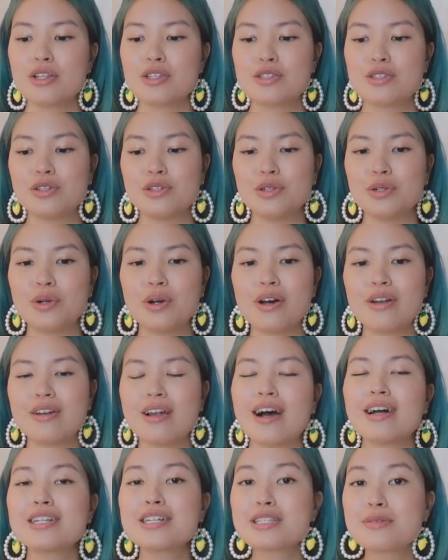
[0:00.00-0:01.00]
to
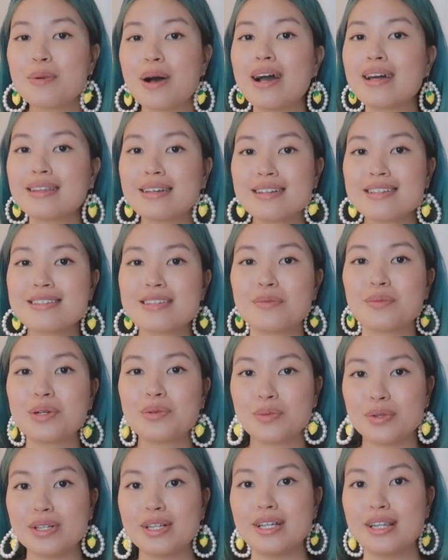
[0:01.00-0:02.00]
not just buy things that we
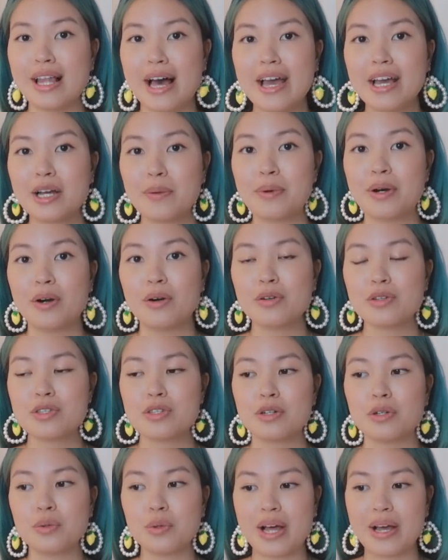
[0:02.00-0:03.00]
really like, but
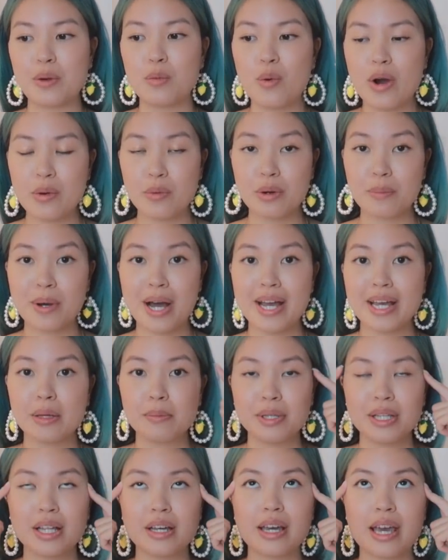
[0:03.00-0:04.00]
also like when we're buying it,
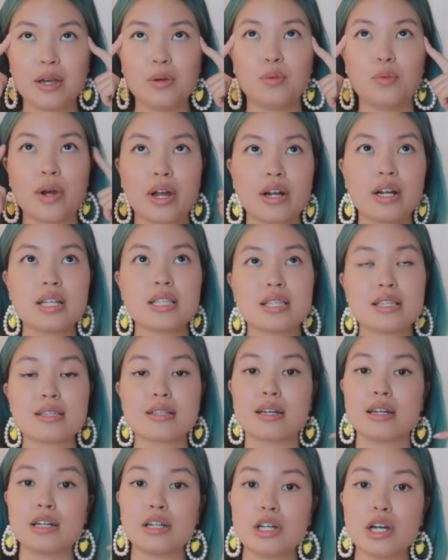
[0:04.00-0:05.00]
be like, hey, where is this
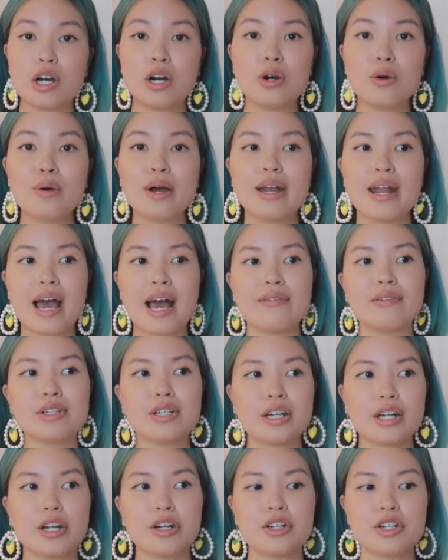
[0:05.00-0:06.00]
gonna go? And have a
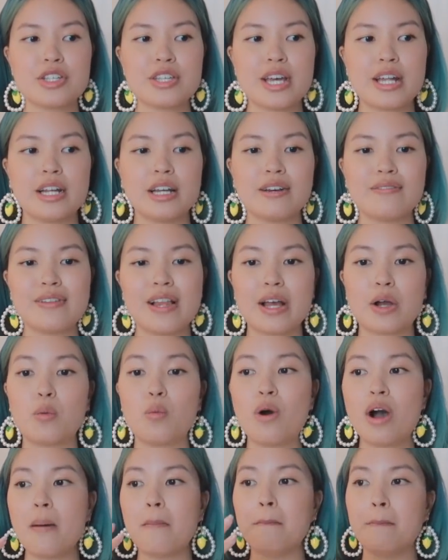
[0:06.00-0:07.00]
good understanding of like
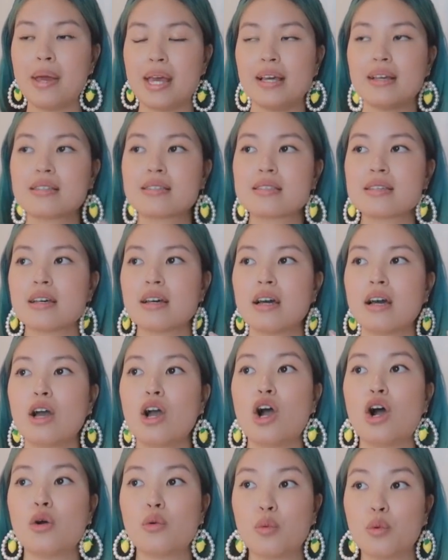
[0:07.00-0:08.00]
what makes
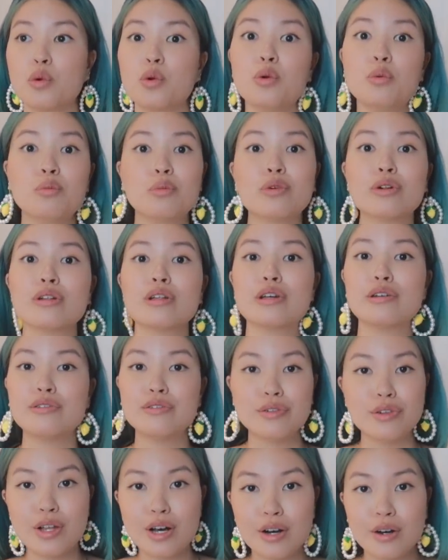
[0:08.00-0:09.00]
a room really
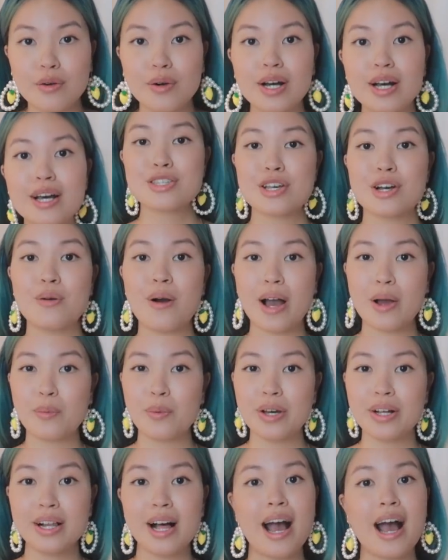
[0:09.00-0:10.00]
flow. So I
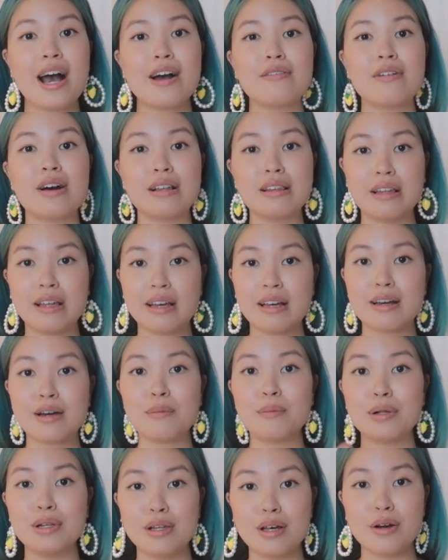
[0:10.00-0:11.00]
will have a link
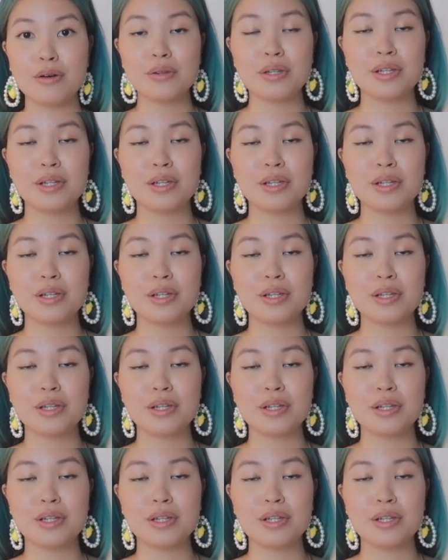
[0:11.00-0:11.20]
below